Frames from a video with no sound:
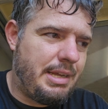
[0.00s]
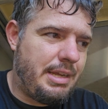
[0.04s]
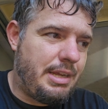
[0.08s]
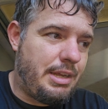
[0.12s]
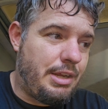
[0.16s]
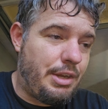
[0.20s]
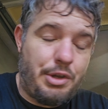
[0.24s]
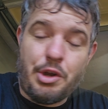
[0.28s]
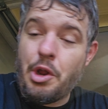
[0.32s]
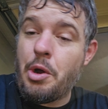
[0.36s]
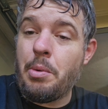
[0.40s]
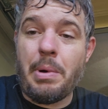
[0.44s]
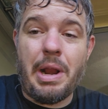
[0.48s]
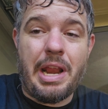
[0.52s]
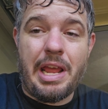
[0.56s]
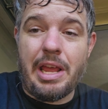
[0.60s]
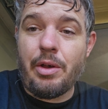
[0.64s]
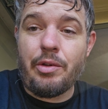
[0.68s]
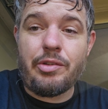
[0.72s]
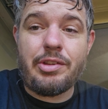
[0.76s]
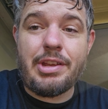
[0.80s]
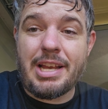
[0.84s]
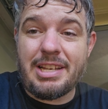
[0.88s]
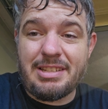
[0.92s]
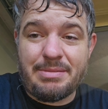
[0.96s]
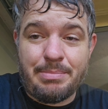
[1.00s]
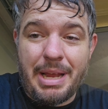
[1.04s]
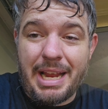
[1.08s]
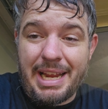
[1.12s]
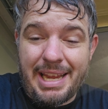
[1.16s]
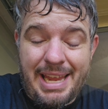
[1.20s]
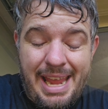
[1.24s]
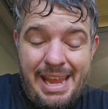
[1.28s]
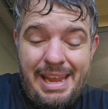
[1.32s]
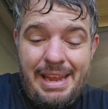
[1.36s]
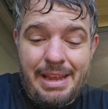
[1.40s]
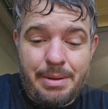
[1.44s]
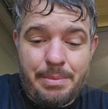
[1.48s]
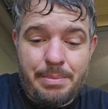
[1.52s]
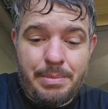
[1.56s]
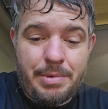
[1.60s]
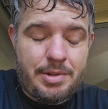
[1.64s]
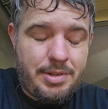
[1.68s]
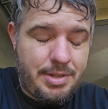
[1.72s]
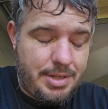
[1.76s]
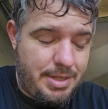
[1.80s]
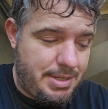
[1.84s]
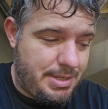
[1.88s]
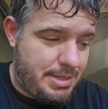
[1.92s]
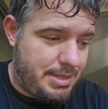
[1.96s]
Nobody else has my cam,
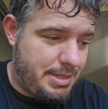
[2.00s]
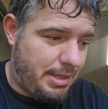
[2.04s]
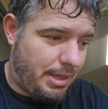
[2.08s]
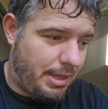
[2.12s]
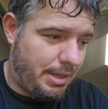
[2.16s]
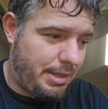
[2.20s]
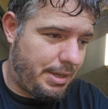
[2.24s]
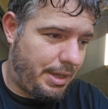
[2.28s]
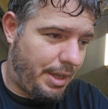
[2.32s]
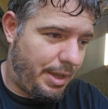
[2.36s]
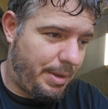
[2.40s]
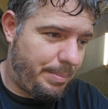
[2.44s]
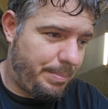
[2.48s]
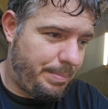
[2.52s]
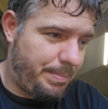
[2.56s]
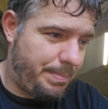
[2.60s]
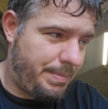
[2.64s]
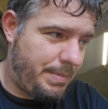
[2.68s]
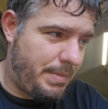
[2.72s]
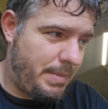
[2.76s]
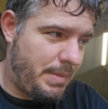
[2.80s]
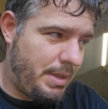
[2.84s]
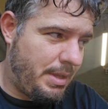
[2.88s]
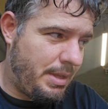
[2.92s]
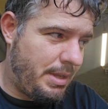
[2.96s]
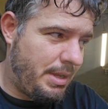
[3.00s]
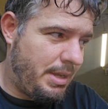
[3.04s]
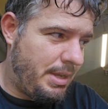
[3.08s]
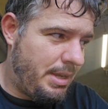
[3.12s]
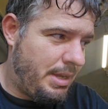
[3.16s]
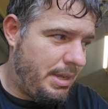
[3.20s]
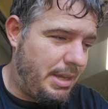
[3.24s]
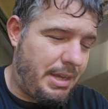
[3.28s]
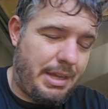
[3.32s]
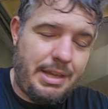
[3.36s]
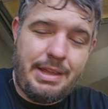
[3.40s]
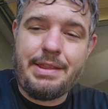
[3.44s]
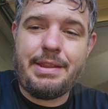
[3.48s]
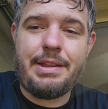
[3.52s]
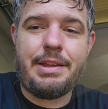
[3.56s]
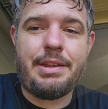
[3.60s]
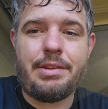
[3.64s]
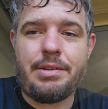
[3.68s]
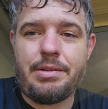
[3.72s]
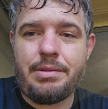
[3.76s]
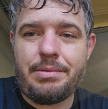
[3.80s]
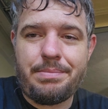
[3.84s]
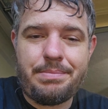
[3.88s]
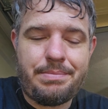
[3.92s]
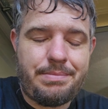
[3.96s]
And
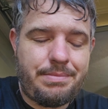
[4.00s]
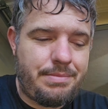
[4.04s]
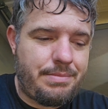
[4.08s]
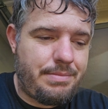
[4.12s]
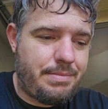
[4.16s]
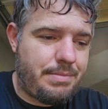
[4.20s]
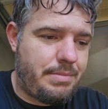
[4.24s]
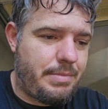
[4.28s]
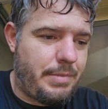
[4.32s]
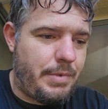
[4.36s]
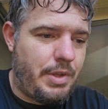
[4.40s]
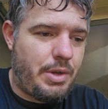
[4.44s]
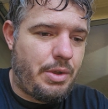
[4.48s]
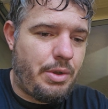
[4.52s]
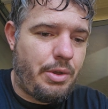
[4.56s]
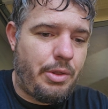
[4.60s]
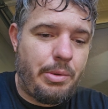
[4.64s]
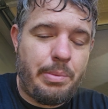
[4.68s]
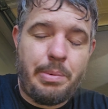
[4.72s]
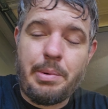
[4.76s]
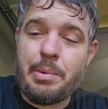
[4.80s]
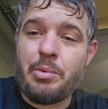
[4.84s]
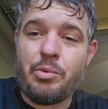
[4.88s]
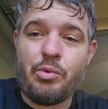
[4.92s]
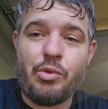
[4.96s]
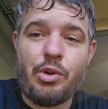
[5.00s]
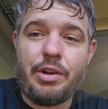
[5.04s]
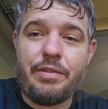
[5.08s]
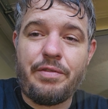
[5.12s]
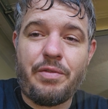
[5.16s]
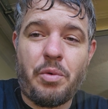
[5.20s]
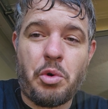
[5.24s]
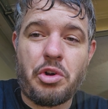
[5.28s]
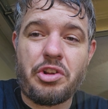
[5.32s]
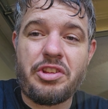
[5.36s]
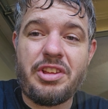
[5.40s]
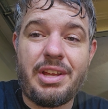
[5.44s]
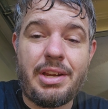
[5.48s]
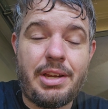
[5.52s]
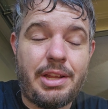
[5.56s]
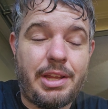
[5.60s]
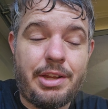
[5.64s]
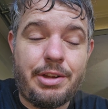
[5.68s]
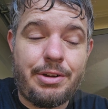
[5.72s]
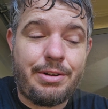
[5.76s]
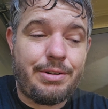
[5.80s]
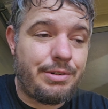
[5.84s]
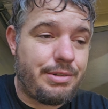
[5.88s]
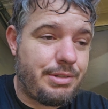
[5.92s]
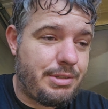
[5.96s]
then, other people running 410
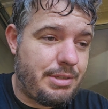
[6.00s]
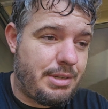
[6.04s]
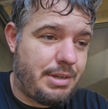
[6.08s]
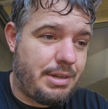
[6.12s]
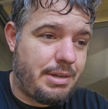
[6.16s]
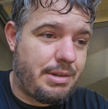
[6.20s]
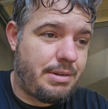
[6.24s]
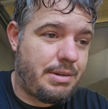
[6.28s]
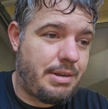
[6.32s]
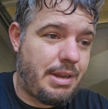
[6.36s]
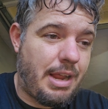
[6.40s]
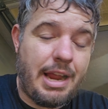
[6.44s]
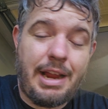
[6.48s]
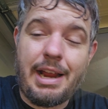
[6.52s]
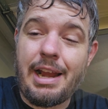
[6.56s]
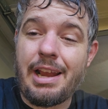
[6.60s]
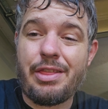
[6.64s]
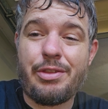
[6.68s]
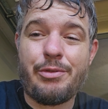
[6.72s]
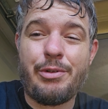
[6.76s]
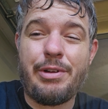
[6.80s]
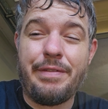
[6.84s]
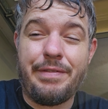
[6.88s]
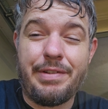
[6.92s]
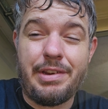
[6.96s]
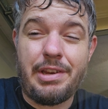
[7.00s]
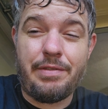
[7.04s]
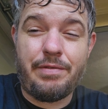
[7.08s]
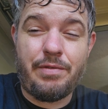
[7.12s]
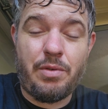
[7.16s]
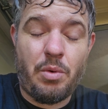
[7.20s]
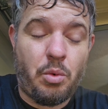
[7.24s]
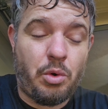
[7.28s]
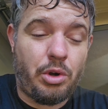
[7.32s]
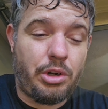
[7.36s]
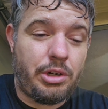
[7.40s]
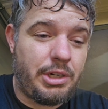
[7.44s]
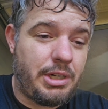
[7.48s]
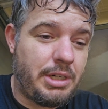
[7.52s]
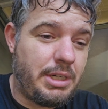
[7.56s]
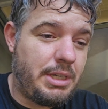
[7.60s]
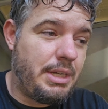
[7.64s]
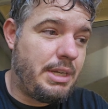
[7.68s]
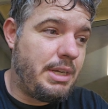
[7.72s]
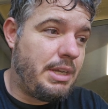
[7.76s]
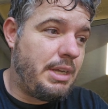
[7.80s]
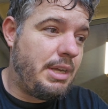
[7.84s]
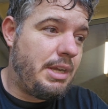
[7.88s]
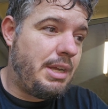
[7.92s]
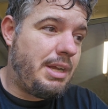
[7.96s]
gears, and I got a 354
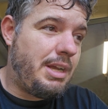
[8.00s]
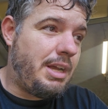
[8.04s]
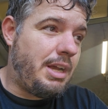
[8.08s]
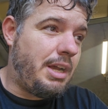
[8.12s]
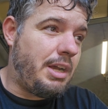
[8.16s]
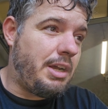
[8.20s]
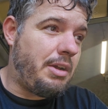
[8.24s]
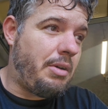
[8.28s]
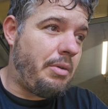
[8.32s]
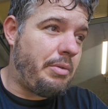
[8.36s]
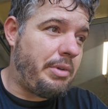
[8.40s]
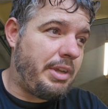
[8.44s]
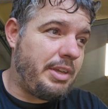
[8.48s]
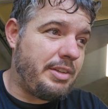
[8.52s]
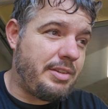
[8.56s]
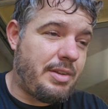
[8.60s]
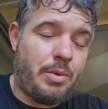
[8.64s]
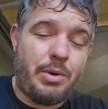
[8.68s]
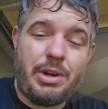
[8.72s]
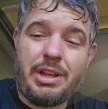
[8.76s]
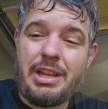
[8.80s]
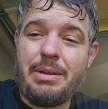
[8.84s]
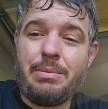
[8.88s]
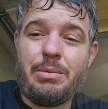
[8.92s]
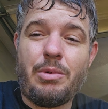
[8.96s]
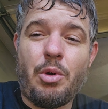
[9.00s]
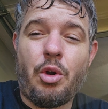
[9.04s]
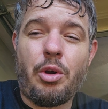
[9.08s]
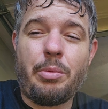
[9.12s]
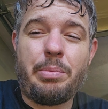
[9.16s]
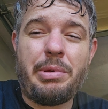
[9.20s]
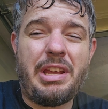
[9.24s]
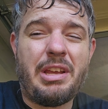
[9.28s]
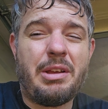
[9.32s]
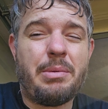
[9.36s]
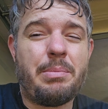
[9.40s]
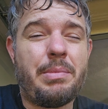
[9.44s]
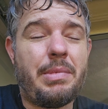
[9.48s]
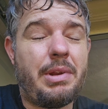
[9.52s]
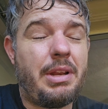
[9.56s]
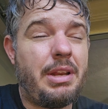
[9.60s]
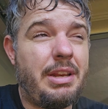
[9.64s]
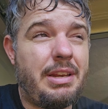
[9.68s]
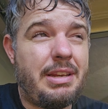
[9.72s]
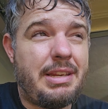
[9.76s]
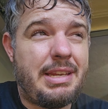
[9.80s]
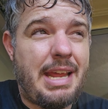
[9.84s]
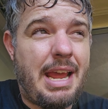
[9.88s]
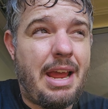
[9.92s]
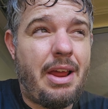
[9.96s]
because I want to keep the RPM
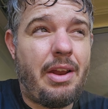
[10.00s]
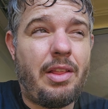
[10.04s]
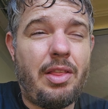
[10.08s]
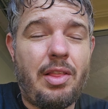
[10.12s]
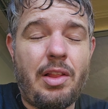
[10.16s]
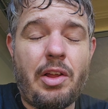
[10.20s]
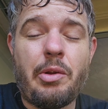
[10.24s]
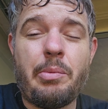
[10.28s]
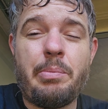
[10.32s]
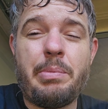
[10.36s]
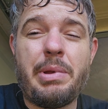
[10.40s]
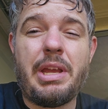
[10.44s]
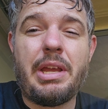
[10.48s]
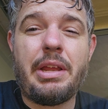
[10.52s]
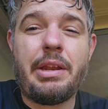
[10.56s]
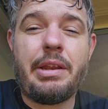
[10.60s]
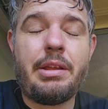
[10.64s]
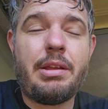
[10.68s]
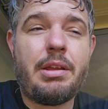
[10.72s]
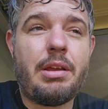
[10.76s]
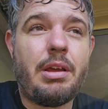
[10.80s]
down a little bit.